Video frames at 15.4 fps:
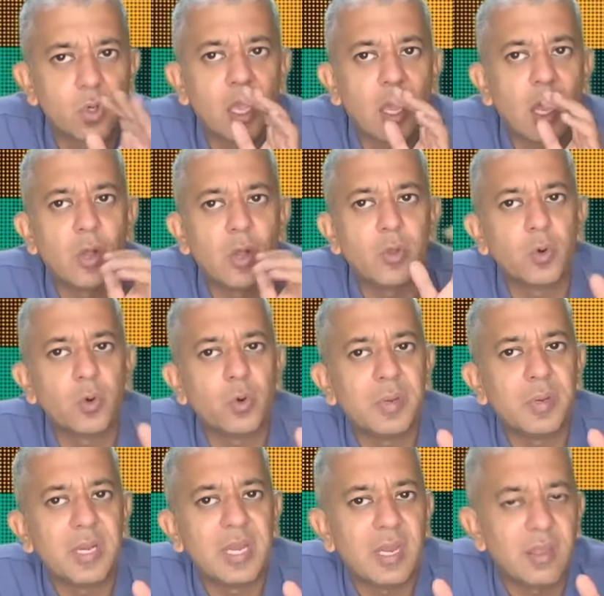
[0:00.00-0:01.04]
how you're going to be
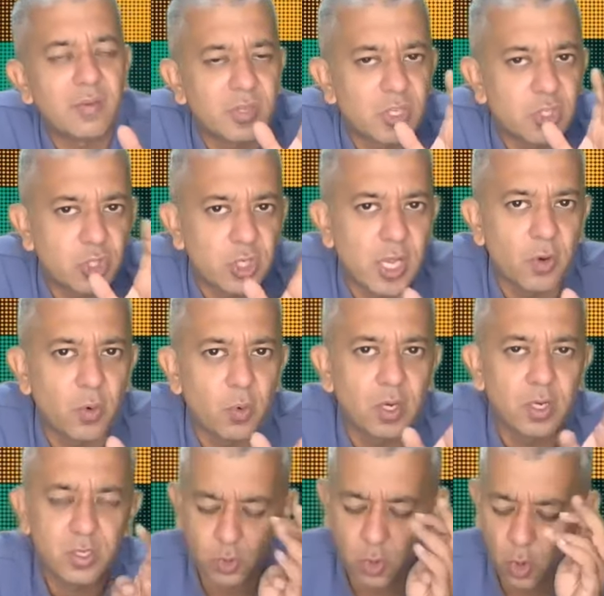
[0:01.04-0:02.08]
dealing with the
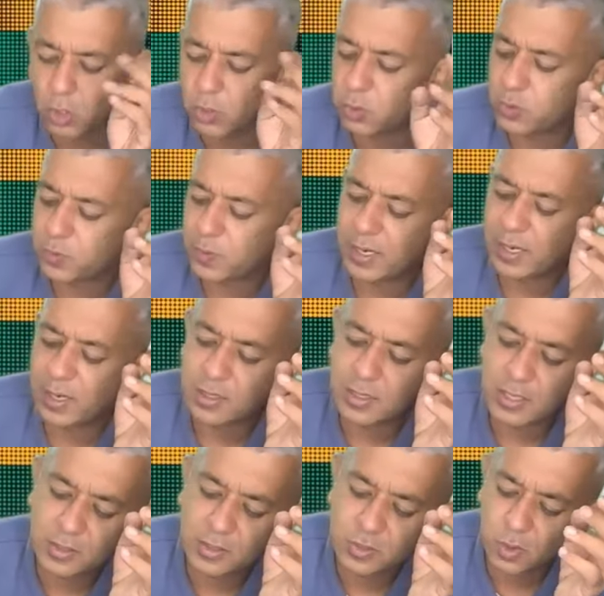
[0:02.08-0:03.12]
shareholders, all those particular
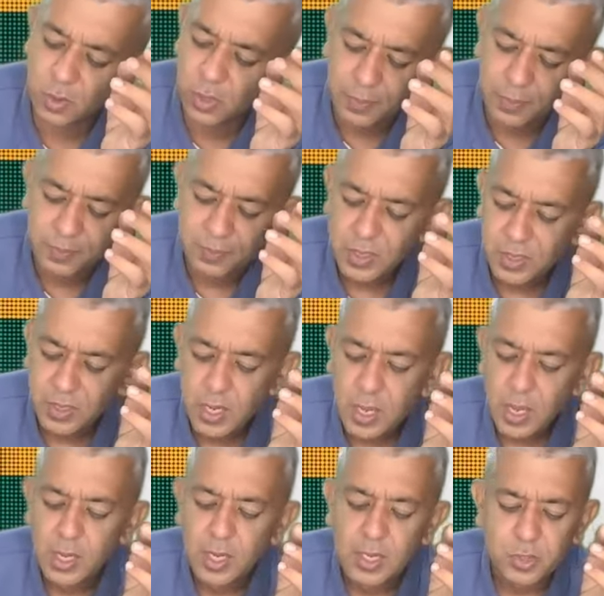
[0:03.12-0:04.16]
things. Okay,
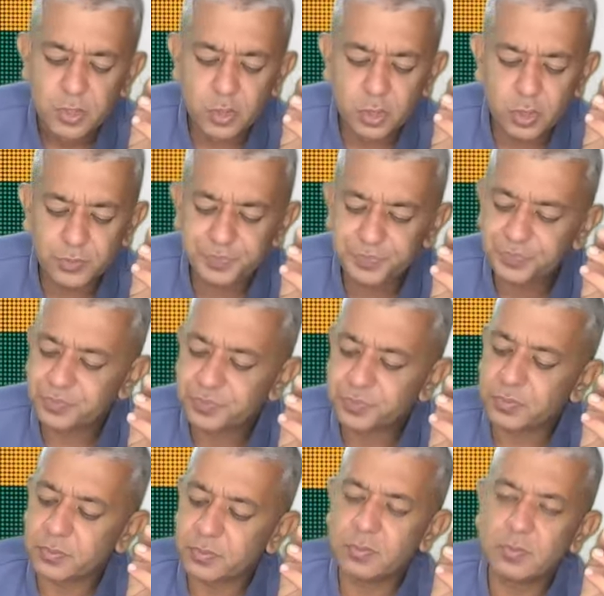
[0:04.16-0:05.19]
so
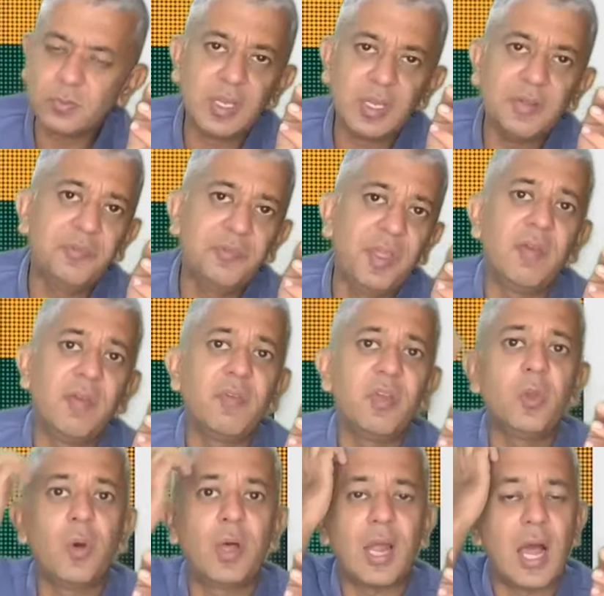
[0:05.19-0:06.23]
whenever you
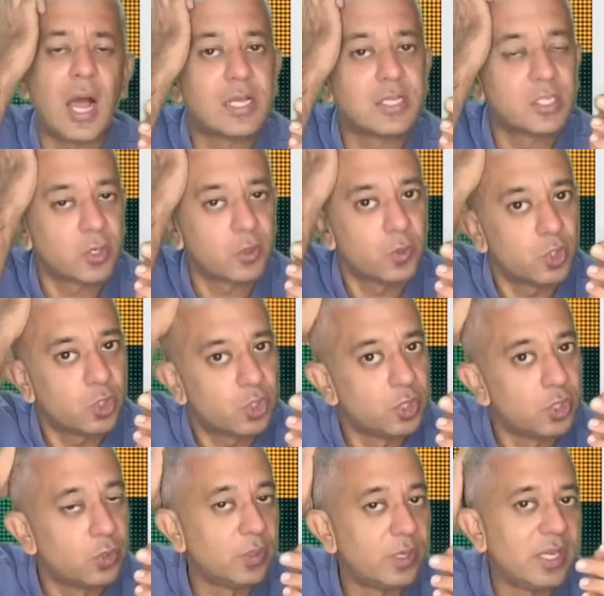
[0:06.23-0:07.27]
are asked a question,
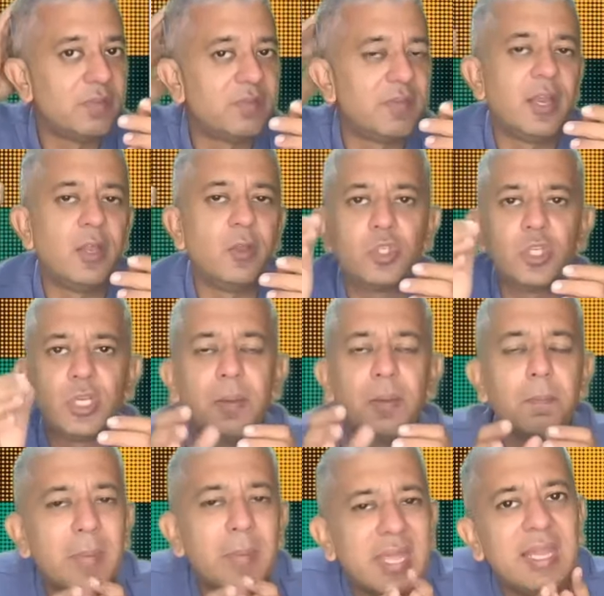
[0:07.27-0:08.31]
no, in value chain,
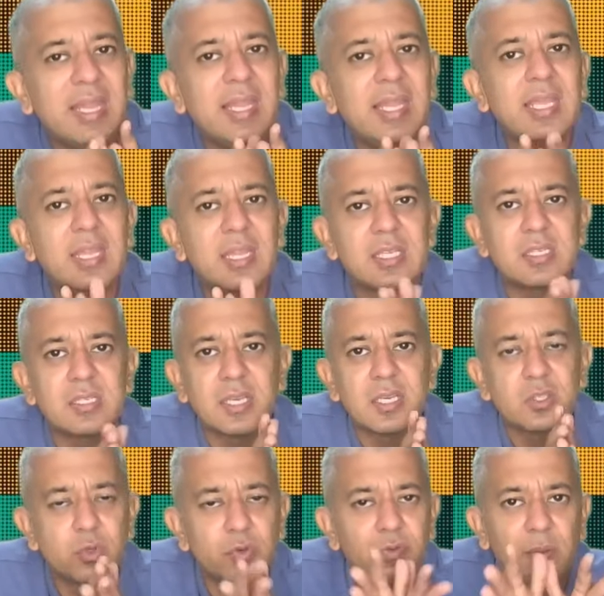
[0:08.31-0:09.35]
mainly in this case,
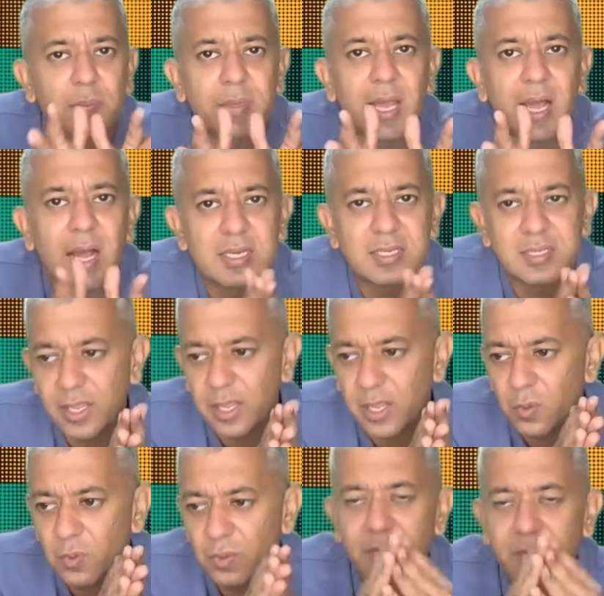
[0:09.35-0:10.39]
you will be asked, like, you know,
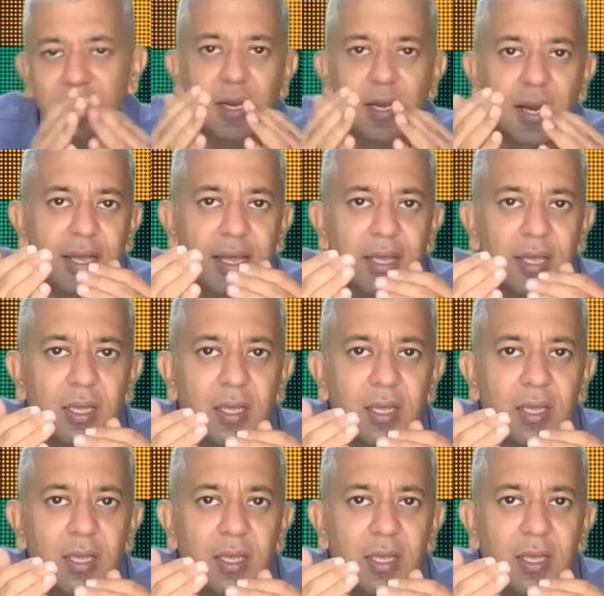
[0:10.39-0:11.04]
that try